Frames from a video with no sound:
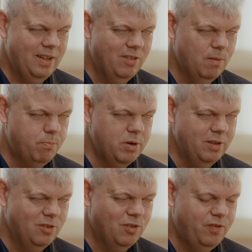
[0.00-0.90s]
it to
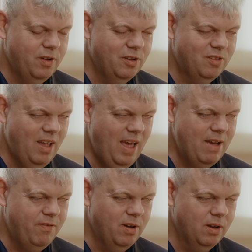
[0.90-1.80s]
Britain's first
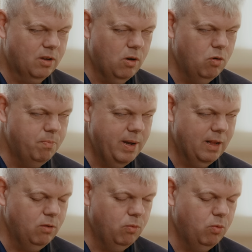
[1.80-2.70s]
ever gold
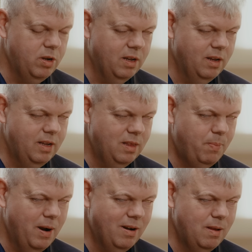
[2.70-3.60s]
medal winner in the
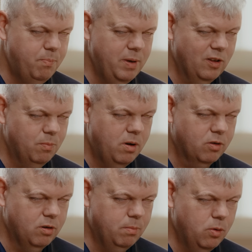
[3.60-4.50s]
Paralympics,
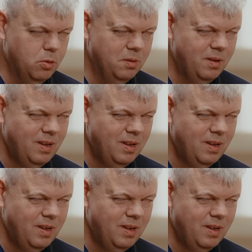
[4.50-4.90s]
Margaret Maughan.